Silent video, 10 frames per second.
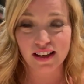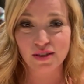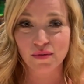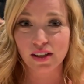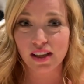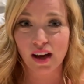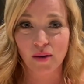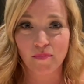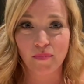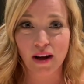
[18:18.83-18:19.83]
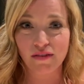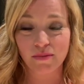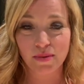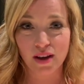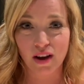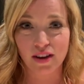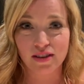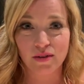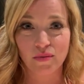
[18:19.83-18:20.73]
it's really above and beyond